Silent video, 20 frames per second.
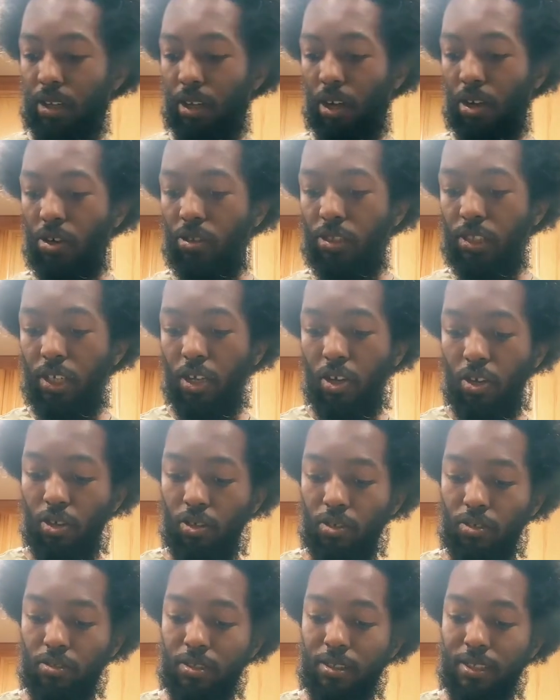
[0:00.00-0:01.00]
early
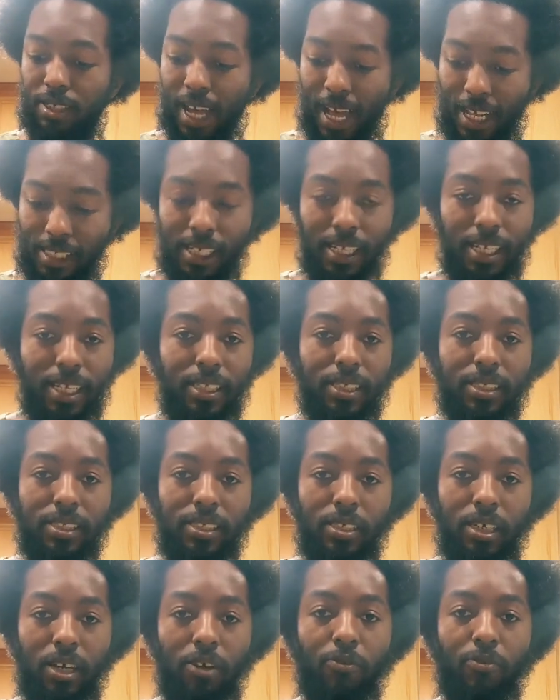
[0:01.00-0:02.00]
on not to eat
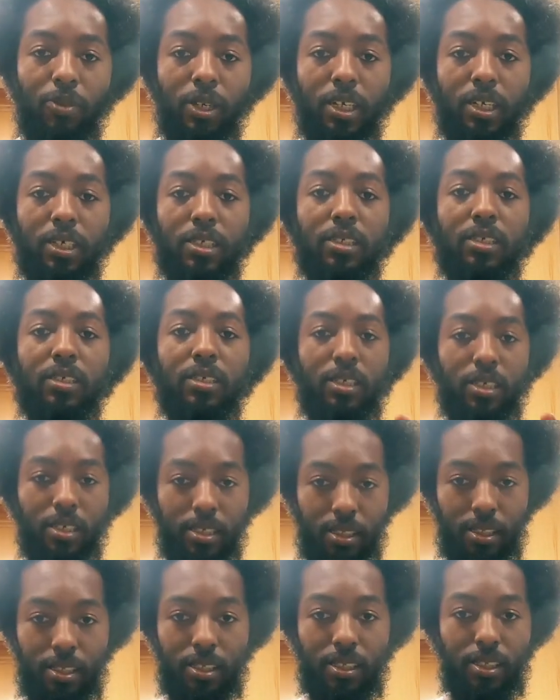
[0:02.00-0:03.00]
this stuff because
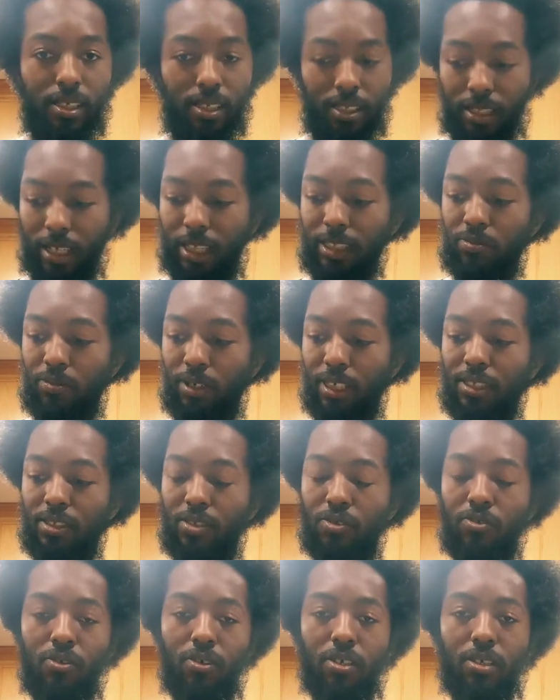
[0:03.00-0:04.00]
that's what it's
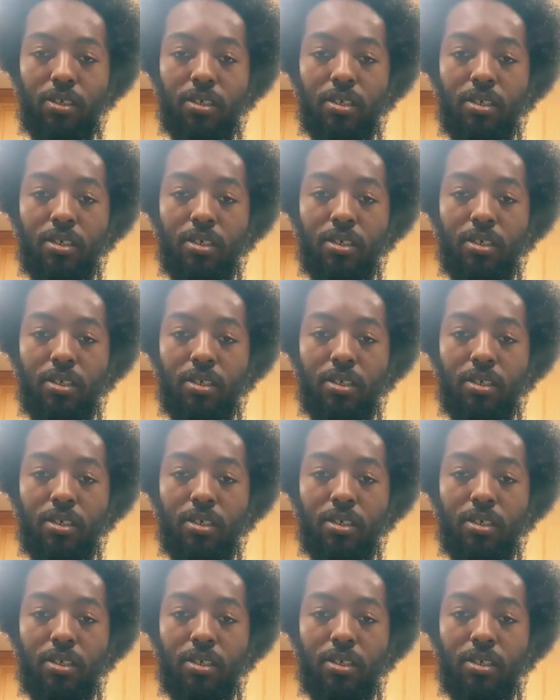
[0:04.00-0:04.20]
doing.